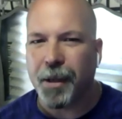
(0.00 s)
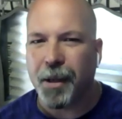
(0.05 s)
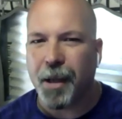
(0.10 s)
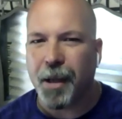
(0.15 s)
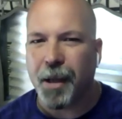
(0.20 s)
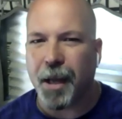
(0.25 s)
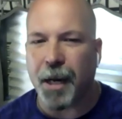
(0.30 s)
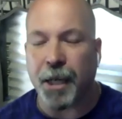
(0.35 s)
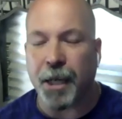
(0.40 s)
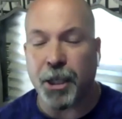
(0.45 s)

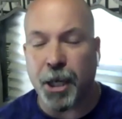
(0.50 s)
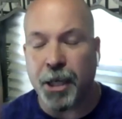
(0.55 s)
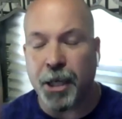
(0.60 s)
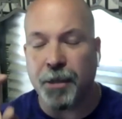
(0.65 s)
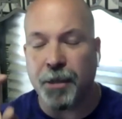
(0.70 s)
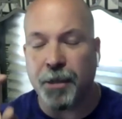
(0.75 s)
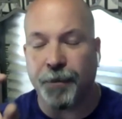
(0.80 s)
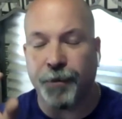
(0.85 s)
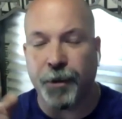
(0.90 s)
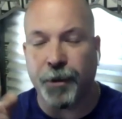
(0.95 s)
And I
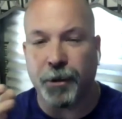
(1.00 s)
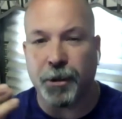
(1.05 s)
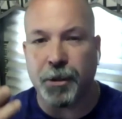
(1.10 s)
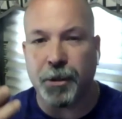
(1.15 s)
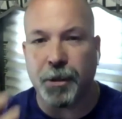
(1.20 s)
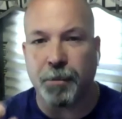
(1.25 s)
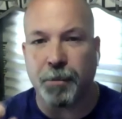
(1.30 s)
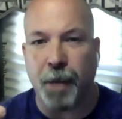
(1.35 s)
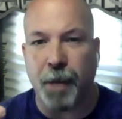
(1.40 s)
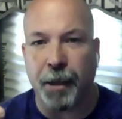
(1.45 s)
changed the filters
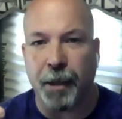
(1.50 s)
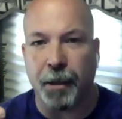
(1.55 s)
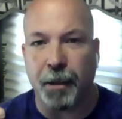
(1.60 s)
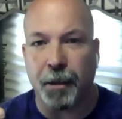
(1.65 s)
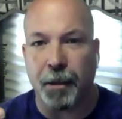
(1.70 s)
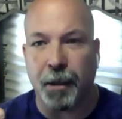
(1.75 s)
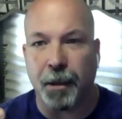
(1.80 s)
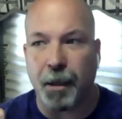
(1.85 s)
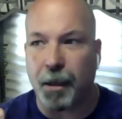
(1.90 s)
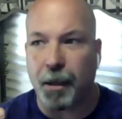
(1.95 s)
in my
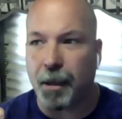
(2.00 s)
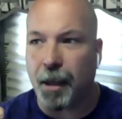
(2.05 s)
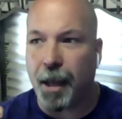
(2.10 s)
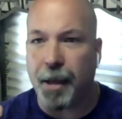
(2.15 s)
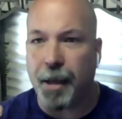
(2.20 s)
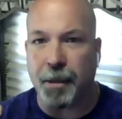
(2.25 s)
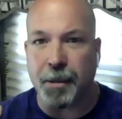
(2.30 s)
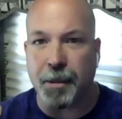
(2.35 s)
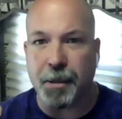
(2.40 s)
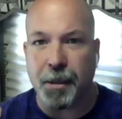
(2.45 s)

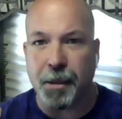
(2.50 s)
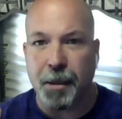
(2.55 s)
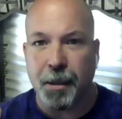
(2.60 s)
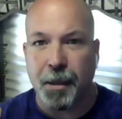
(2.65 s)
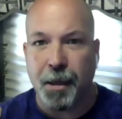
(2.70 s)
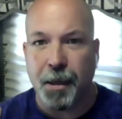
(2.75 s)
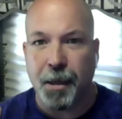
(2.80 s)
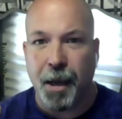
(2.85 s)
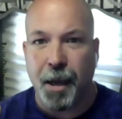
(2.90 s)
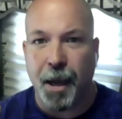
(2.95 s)
lens
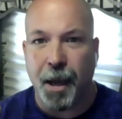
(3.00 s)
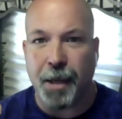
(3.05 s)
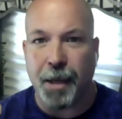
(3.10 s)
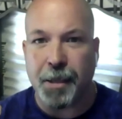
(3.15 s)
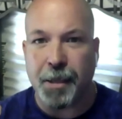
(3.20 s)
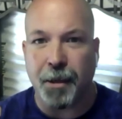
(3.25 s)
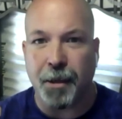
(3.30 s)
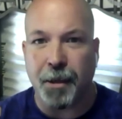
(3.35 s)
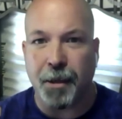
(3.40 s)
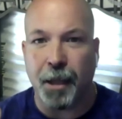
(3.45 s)
and I
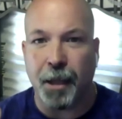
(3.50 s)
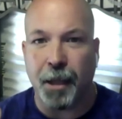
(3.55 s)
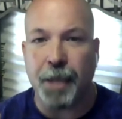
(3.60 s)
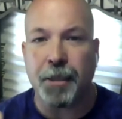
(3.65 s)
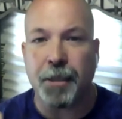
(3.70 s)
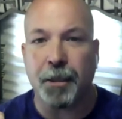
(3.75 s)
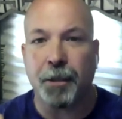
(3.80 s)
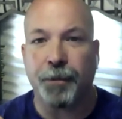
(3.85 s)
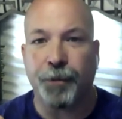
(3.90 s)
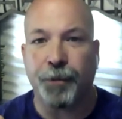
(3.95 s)
said,
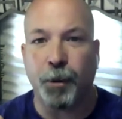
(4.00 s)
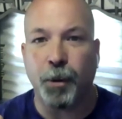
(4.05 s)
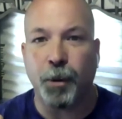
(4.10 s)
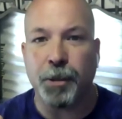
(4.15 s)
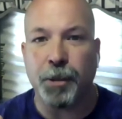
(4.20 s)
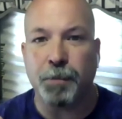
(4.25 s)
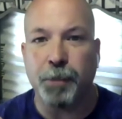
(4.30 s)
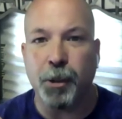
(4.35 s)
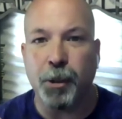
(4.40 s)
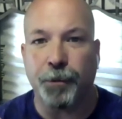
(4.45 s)
let's look for what's
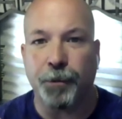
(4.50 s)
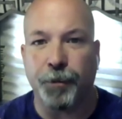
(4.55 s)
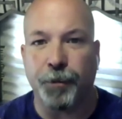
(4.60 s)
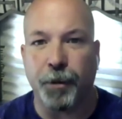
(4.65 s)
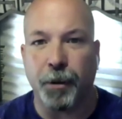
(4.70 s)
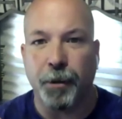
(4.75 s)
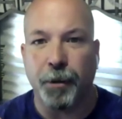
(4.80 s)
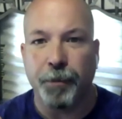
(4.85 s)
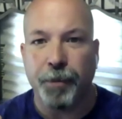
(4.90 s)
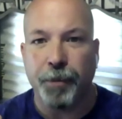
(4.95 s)

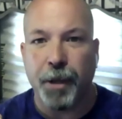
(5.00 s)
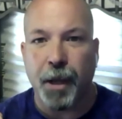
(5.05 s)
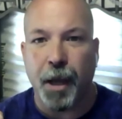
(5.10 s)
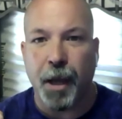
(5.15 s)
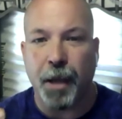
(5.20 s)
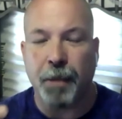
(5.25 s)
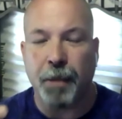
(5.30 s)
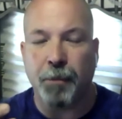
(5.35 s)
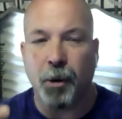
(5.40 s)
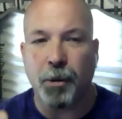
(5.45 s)
beautiful.
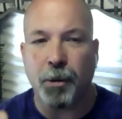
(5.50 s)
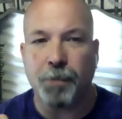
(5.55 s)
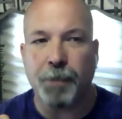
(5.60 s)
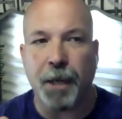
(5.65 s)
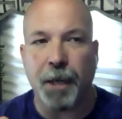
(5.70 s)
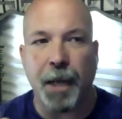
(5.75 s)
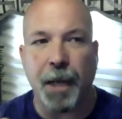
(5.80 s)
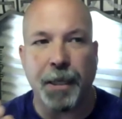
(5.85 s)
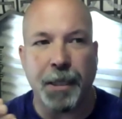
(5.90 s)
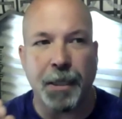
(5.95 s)
And the moment
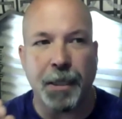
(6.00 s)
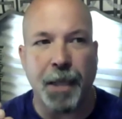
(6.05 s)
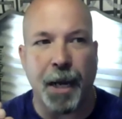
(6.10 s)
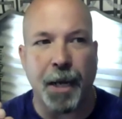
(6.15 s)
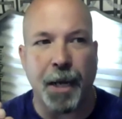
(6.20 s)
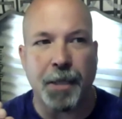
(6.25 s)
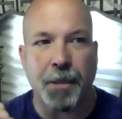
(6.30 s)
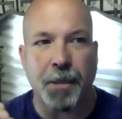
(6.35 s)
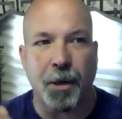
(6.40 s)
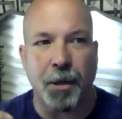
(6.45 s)
when I did that,
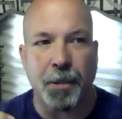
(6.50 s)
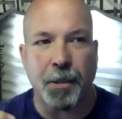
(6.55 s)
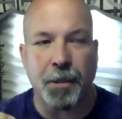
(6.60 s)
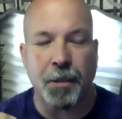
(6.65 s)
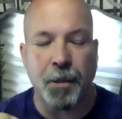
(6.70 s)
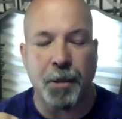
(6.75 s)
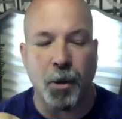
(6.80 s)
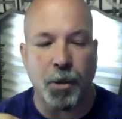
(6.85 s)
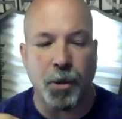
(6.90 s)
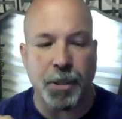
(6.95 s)
I started
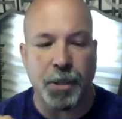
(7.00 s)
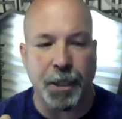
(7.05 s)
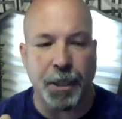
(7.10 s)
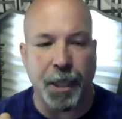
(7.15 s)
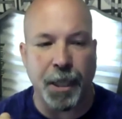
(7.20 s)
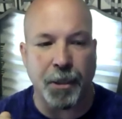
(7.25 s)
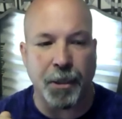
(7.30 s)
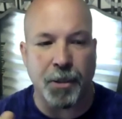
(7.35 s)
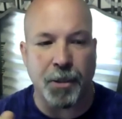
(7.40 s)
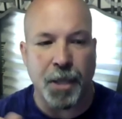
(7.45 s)
noticing
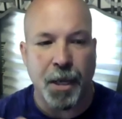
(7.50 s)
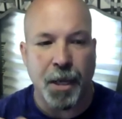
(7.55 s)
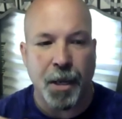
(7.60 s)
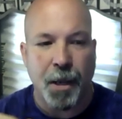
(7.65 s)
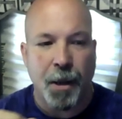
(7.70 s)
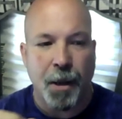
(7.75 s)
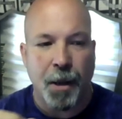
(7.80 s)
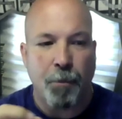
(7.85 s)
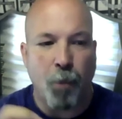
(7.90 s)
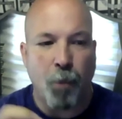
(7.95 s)
that there's
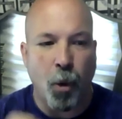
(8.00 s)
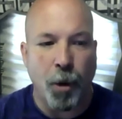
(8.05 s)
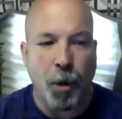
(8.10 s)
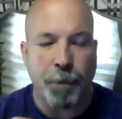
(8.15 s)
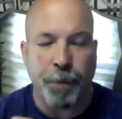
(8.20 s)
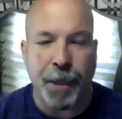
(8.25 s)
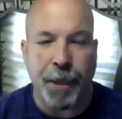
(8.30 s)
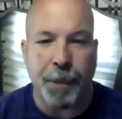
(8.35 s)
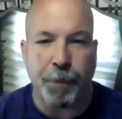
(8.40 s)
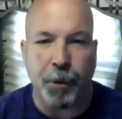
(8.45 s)
more
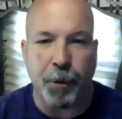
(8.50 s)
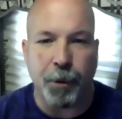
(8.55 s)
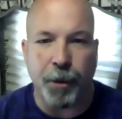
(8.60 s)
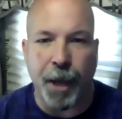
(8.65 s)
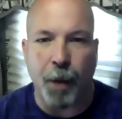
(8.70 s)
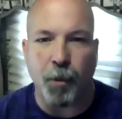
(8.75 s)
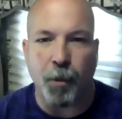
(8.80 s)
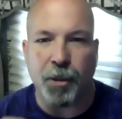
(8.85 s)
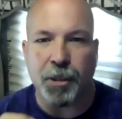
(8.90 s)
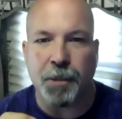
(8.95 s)
people
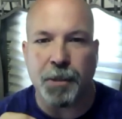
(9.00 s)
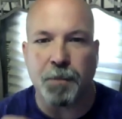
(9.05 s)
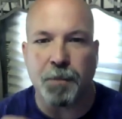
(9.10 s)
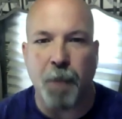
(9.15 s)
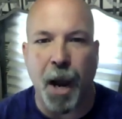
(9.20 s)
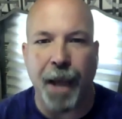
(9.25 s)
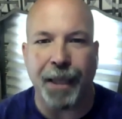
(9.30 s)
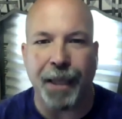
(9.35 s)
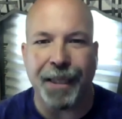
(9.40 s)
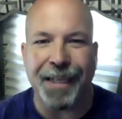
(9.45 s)
that were
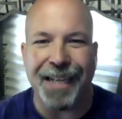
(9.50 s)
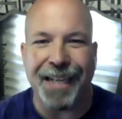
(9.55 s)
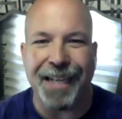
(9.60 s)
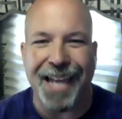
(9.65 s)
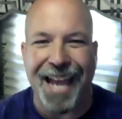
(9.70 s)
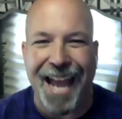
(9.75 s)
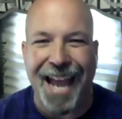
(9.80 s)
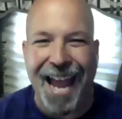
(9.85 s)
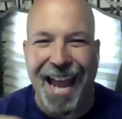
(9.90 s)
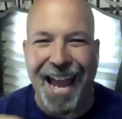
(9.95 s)
smiling
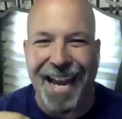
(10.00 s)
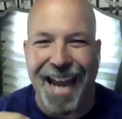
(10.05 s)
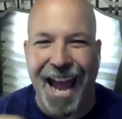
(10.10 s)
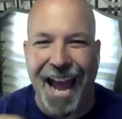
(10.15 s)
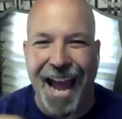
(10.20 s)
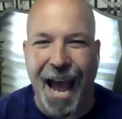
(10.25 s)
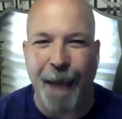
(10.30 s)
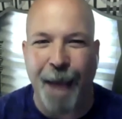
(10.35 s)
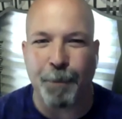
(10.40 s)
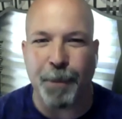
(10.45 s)
and
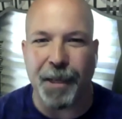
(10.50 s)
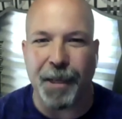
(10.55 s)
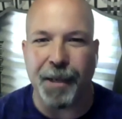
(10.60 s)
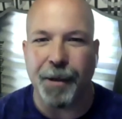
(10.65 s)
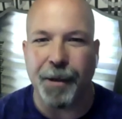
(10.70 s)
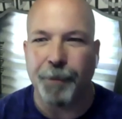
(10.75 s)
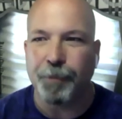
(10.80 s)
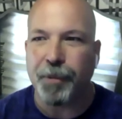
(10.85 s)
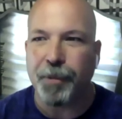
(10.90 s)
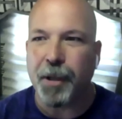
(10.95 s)
happy
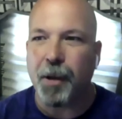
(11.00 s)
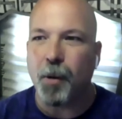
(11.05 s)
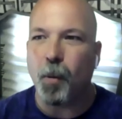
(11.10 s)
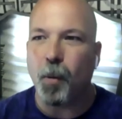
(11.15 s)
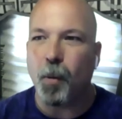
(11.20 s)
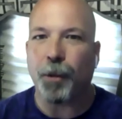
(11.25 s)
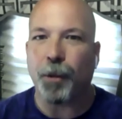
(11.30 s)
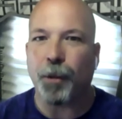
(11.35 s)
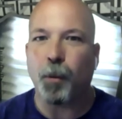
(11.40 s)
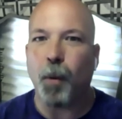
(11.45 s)

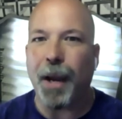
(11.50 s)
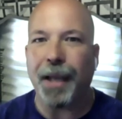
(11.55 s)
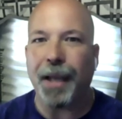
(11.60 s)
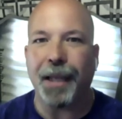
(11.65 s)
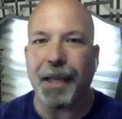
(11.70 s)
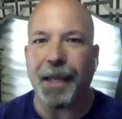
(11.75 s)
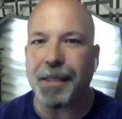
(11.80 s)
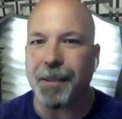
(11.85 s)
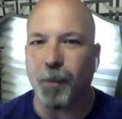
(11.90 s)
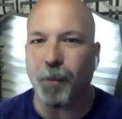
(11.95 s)
with way
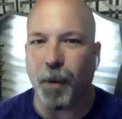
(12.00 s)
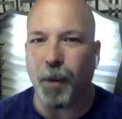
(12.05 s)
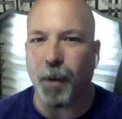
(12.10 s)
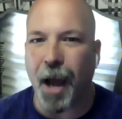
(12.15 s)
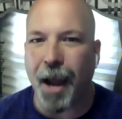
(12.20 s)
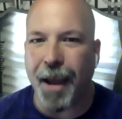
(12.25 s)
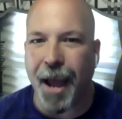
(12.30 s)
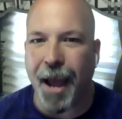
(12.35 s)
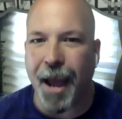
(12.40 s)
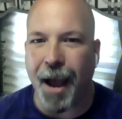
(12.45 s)
less than what
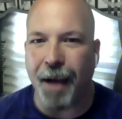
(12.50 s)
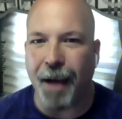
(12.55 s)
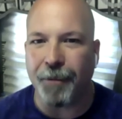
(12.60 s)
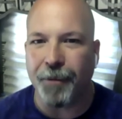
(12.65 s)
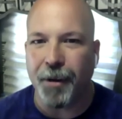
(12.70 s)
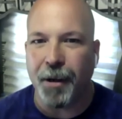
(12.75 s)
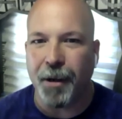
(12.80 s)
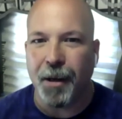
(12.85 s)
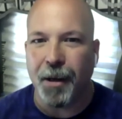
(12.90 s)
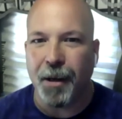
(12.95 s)
I have,
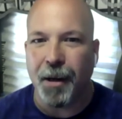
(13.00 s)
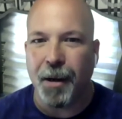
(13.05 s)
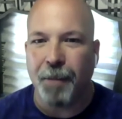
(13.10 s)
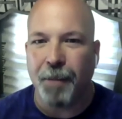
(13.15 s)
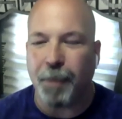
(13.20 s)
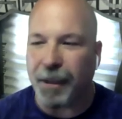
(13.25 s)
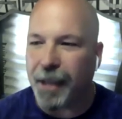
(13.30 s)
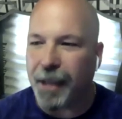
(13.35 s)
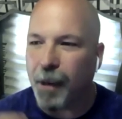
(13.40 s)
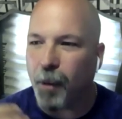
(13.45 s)

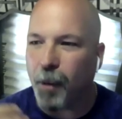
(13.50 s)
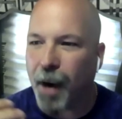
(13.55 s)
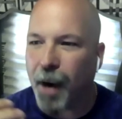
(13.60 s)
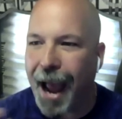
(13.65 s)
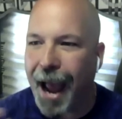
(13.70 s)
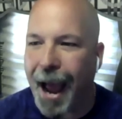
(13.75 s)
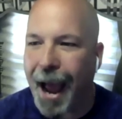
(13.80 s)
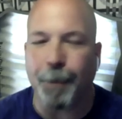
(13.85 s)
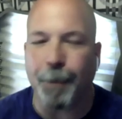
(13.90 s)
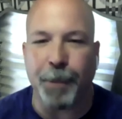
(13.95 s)
but they were
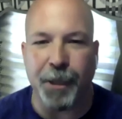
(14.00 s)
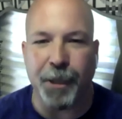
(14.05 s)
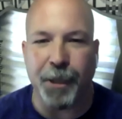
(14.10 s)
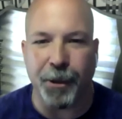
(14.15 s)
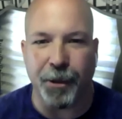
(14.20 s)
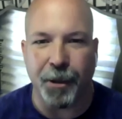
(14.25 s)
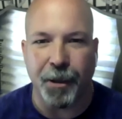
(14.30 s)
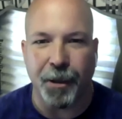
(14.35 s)
happier.